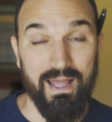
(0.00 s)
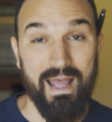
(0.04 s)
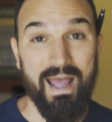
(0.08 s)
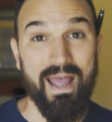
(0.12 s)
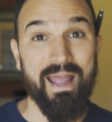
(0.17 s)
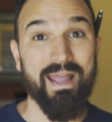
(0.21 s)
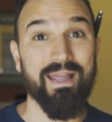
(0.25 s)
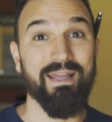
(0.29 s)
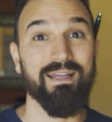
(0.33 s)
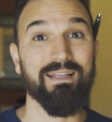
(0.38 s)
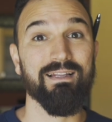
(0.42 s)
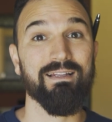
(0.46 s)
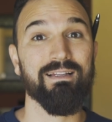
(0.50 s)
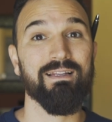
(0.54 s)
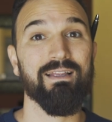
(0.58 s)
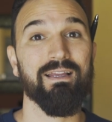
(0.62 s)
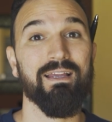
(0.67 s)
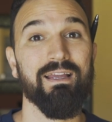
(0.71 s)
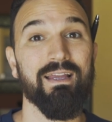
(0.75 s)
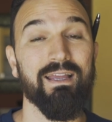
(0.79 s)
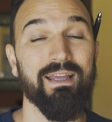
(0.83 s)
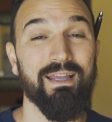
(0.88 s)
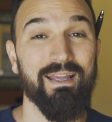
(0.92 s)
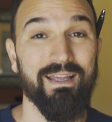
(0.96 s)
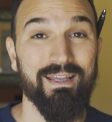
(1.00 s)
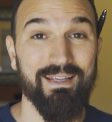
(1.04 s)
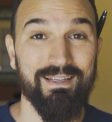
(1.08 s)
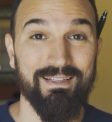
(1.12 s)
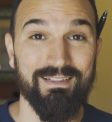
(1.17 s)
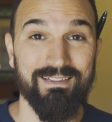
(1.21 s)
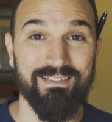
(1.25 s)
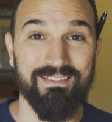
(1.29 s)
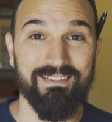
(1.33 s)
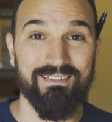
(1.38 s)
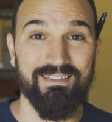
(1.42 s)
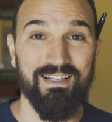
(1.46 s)
and
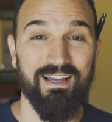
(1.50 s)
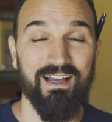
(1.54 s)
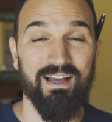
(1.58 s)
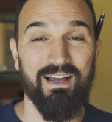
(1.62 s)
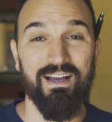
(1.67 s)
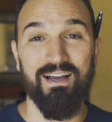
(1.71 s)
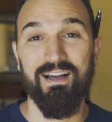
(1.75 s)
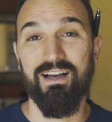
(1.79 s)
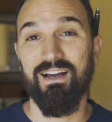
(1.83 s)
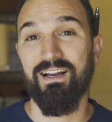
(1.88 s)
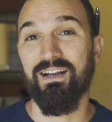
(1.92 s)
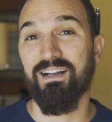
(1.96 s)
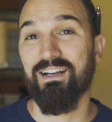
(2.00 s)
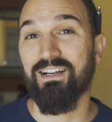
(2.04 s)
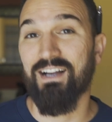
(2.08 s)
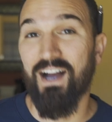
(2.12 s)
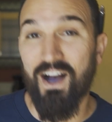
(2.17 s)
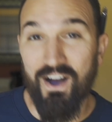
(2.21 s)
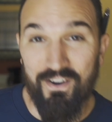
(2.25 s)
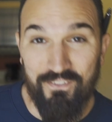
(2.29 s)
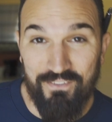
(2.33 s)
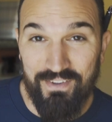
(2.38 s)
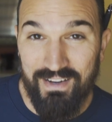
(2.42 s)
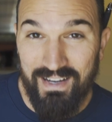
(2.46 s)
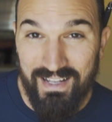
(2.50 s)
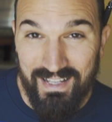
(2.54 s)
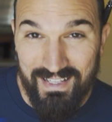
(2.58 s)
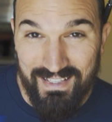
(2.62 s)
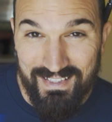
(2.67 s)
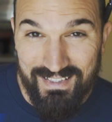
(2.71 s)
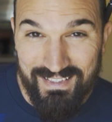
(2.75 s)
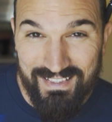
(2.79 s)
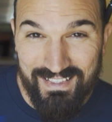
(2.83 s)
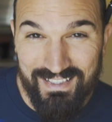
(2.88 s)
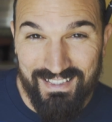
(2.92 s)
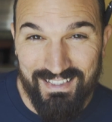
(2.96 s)
His
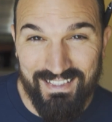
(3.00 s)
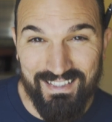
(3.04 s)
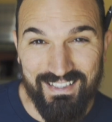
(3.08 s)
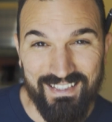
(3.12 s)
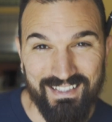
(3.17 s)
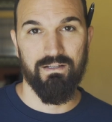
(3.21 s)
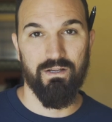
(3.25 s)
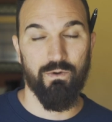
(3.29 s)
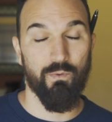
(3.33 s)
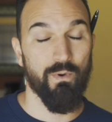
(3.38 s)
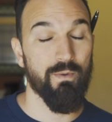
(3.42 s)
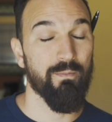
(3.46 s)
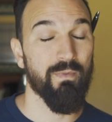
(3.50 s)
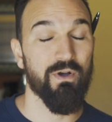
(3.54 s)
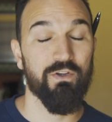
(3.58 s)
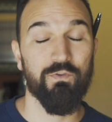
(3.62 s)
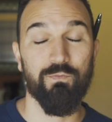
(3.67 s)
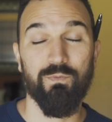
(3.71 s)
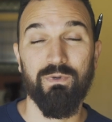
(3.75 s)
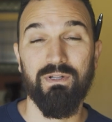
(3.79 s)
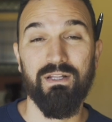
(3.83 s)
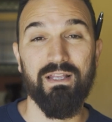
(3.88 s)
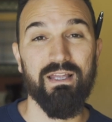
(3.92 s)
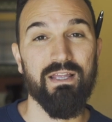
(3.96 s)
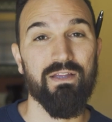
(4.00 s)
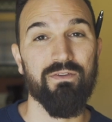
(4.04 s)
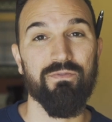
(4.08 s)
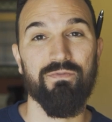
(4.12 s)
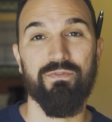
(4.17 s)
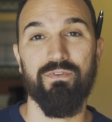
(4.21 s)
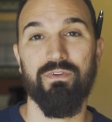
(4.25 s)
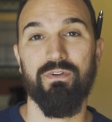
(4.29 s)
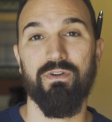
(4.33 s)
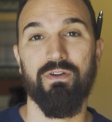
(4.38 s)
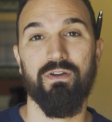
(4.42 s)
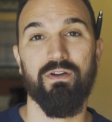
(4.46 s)
covenant. We must believe.
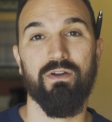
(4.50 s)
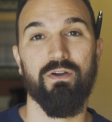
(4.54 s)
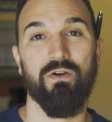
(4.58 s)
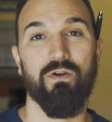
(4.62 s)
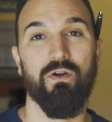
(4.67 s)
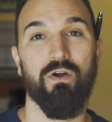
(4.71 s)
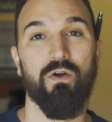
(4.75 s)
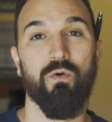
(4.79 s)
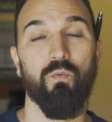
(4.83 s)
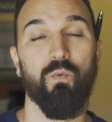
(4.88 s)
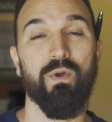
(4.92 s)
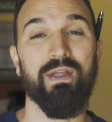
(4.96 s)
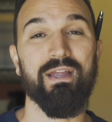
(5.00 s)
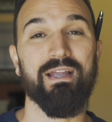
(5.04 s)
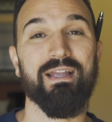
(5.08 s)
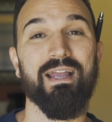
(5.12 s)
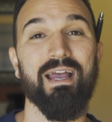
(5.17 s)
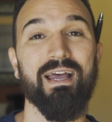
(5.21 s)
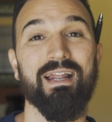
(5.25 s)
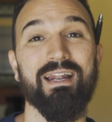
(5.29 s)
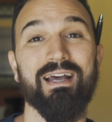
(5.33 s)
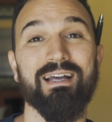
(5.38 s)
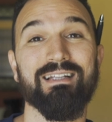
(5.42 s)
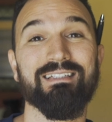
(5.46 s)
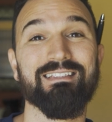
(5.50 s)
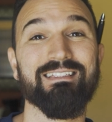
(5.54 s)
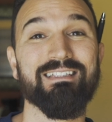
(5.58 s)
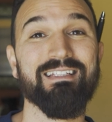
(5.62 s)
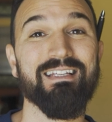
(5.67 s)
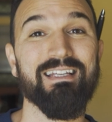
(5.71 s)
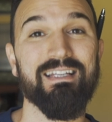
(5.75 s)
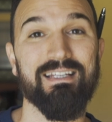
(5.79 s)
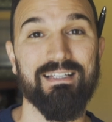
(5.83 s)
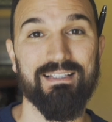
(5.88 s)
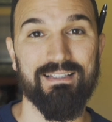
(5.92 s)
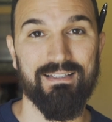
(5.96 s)
We cannot
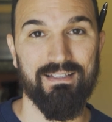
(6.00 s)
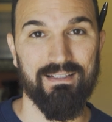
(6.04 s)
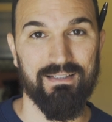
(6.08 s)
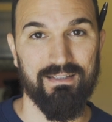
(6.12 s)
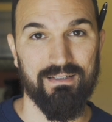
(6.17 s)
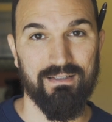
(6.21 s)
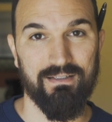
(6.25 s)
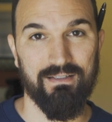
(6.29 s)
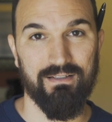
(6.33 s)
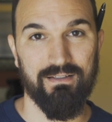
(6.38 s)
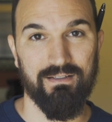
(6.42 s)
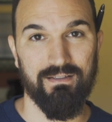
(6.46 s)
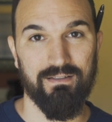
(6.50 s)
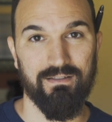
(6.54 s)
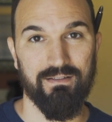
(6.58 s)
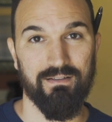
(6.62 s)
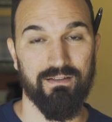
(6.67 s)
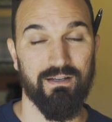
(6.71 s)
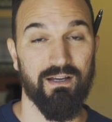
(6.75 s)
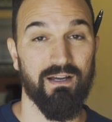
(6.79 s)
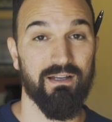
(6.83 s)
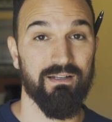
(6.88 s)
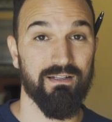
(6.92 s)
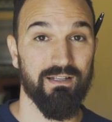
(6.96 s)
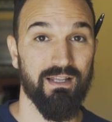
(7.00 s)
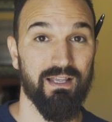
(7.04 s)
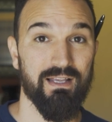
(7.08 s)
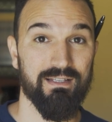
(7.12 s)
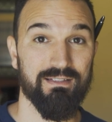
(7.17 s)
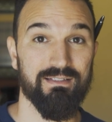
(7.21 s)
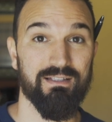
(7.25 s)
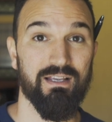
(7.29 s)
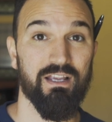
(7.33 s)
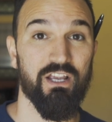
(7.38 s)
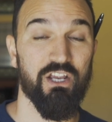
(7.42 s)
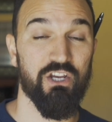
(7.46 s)
see it
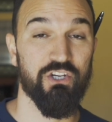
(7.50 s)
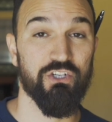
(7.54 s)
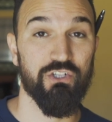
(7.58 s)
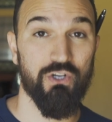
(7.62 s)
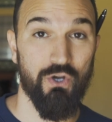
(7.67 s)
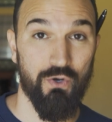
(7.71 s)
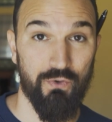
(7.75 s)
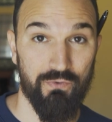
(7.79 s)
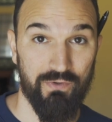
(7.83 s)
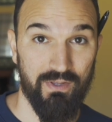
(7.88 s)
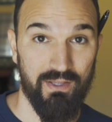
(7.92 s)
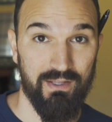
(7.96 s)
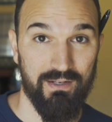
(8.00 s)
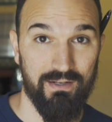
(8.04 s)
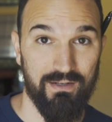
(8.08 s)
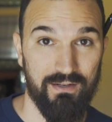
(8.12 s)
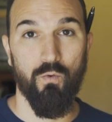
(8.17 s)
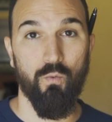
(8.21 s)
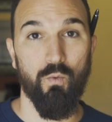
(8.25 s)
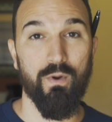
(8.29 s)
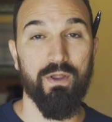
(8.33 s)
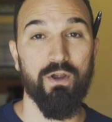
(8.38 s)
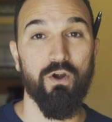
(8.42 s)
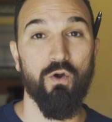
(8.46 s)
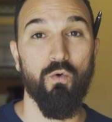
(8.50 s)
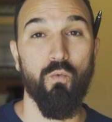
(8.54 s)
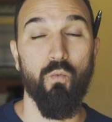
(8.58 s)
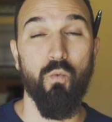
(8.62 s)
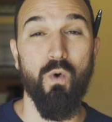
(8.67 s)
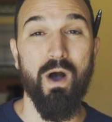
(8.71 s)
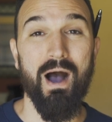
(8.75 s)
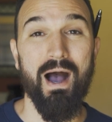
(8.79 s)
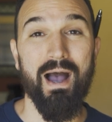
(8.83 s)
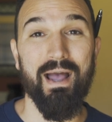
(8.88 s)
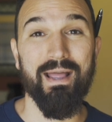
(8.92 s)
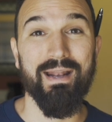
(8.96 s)
unless He shows it. We are
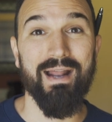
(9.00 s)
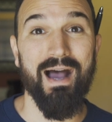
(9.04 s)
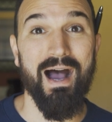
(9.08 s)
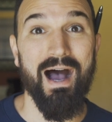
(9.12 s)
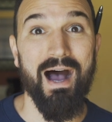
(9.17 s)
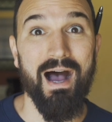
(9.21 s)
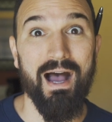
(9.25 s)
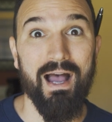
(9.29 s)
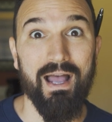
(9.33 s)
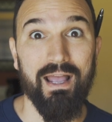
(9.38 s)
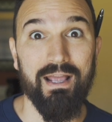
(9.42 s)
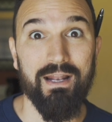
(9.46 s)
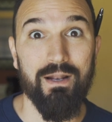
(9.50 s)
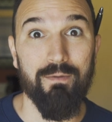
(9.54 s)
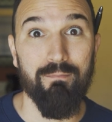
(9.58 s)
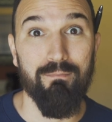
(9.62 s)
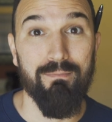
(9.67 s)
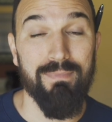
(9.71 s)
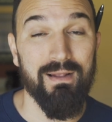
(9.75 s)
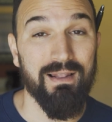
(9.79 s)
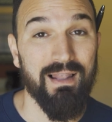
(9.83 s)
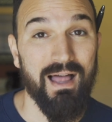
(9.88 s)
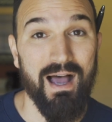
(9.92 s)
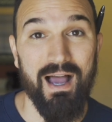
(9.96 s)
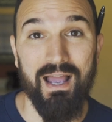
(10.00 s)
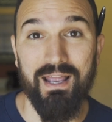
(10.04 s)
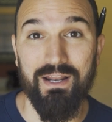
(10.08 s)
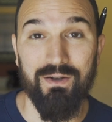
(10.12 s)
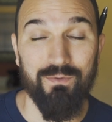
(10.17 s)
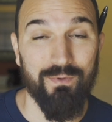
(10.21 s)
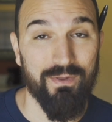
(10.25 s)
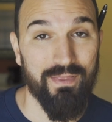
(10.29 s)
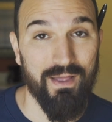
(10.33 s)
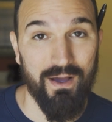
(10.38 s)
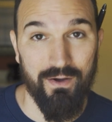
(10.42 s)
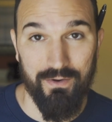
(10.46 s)
wide-eyed,
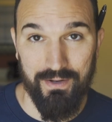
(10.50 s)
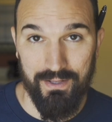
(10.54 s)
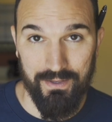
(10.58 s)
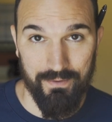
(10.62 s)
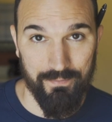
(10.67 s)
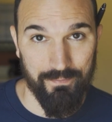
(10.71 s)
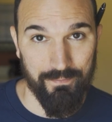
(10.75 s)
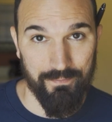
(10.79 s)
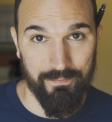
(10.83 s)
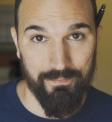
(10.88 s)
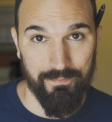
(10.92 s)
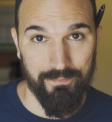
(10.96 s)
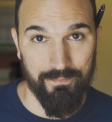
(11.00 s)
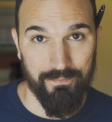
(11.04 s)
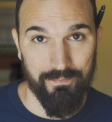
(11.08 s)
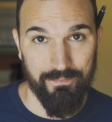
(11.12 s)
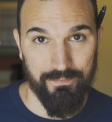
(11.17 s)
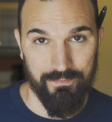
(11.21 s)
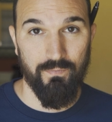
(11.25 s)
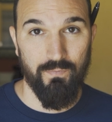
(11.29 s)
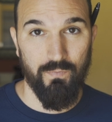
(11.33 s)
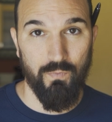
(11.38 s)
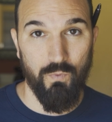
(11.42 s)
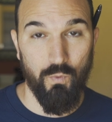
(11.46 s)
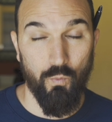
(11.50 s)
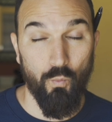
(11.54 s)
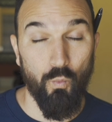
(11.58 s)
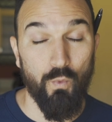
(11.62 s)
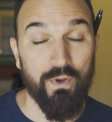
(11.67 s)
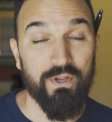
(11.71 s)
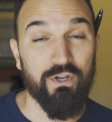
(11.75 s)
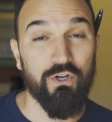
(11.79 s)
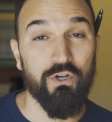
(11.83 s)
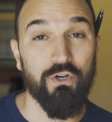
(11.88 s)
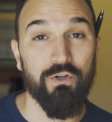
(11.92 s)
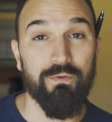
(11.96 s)
blind without Him.
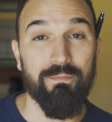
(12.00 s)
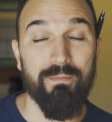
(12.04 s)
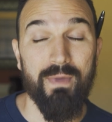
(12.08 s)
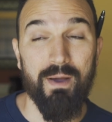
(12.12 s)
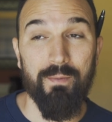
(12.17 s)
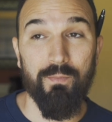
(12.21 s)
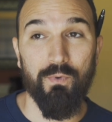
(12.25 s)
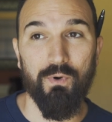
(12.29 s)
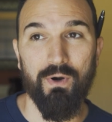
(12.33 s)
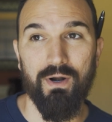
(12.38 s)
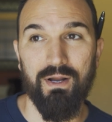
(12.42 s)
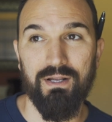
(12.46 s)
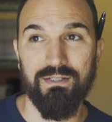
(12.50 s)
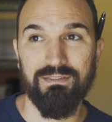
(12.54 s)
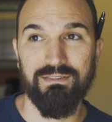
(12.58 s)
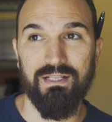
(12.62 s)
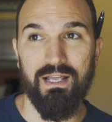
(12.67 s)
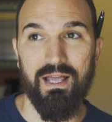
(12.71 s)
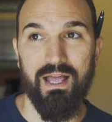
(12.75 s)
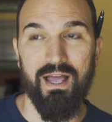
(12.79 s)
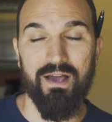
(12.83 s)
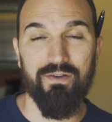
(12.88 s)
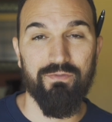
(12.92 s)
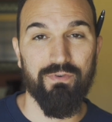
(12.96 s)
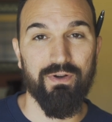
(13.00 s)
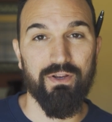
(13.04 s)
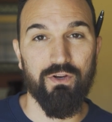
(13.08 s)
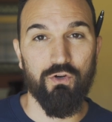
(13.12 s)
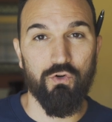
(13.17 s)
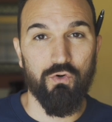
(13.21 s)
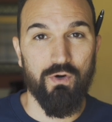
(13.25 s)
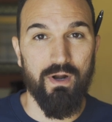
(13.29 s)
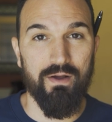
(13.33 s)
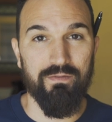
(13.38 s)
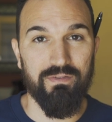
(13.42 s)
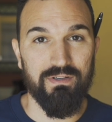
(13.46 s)
We could memorize every
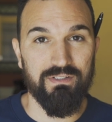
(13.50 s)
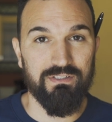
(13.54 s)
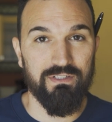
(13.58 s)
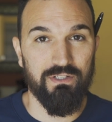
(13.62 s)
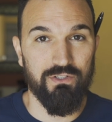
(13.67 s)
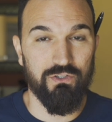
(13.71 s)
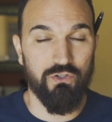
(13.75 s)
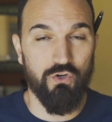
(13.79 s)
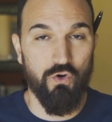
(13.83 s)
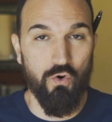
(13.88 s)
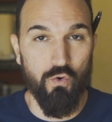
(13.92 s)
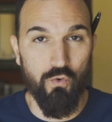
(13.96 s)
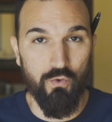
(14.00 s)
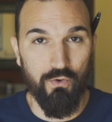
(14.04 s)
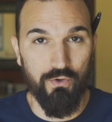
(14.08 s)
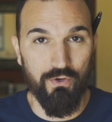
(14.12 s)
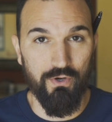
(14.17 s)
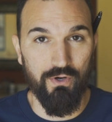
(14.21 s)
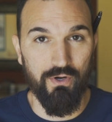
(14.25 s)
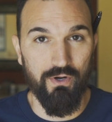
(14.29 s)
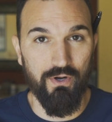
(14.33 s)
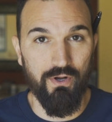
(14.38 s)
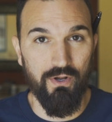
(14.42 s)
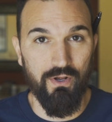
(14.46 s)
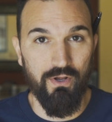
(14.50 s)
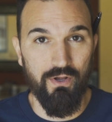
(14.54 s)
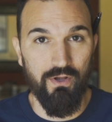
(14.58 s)
crevice and corner